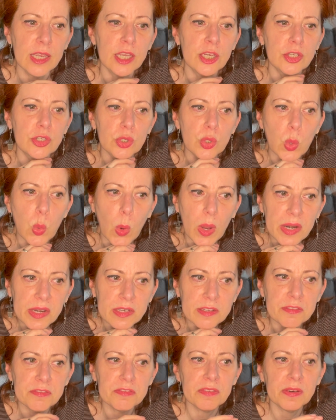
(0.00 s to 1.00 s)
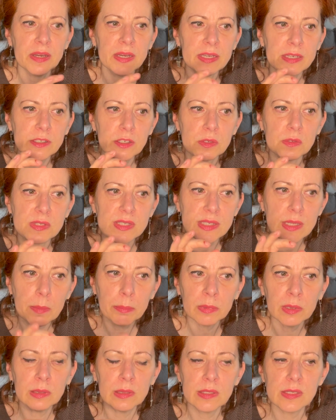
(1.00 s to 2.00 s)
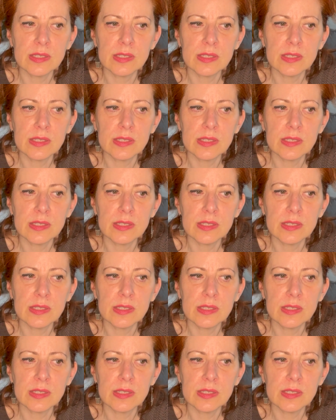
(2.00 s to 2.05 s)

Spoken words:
to quantify those subtle